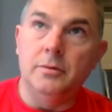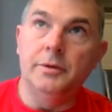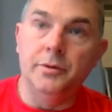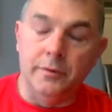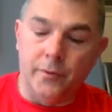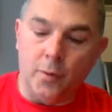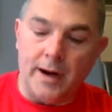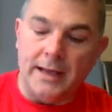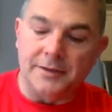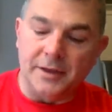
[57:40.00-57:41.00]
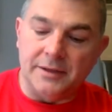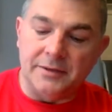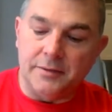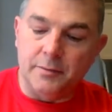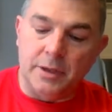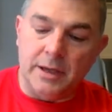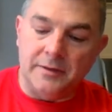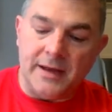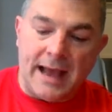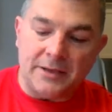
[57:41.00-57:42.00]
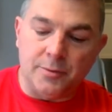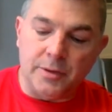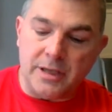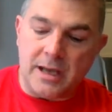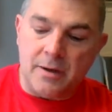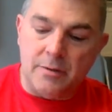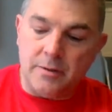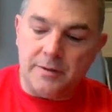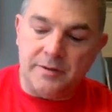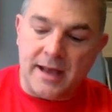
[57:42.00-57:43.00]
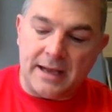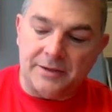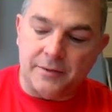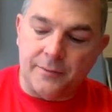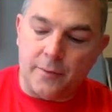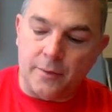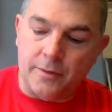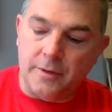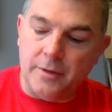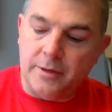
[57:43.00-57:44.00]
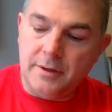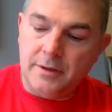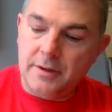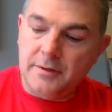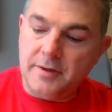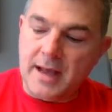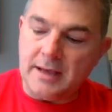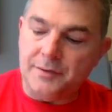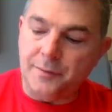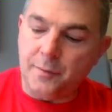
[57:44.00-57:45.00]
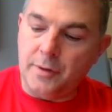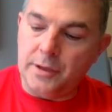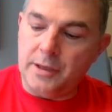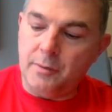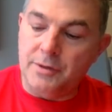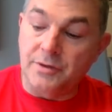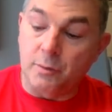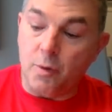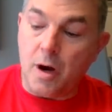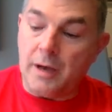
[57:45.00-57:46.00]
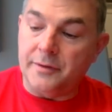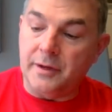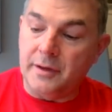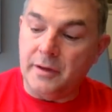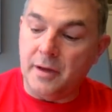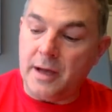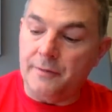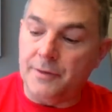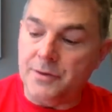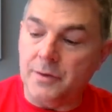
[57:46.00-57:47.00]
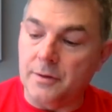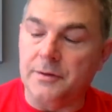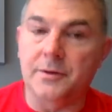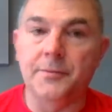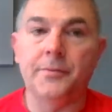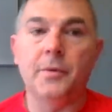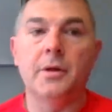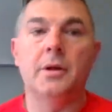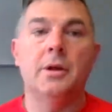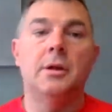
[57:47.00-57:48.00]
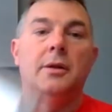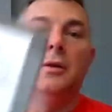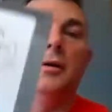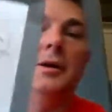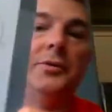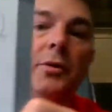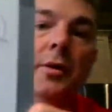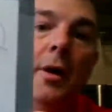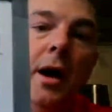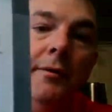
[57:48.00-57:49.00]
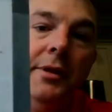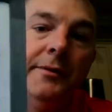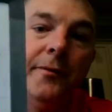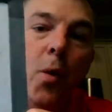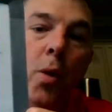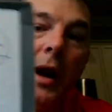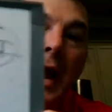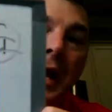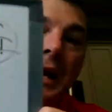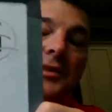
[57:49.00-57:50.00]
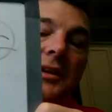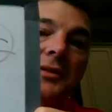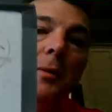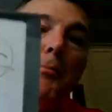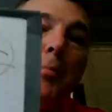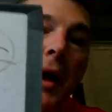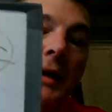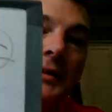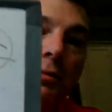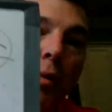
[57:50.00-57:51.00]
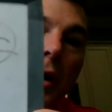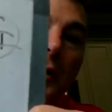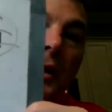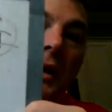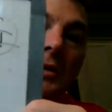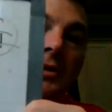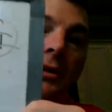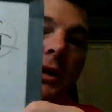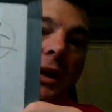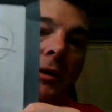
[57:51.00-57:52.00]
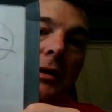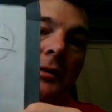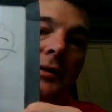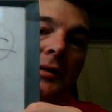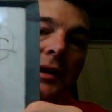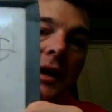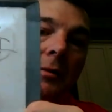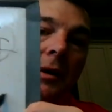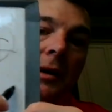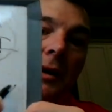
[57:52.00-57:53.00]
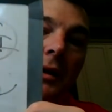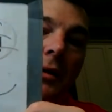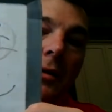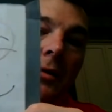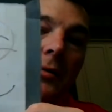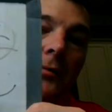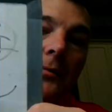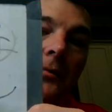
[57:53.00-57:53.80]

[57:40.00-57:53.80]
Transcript: Let's do four assets. We got taxable account, tax deferred, tax free, which is the Roth, and then life insurance. All right. So the of the four assets, the best one they should inherit is this guy right here.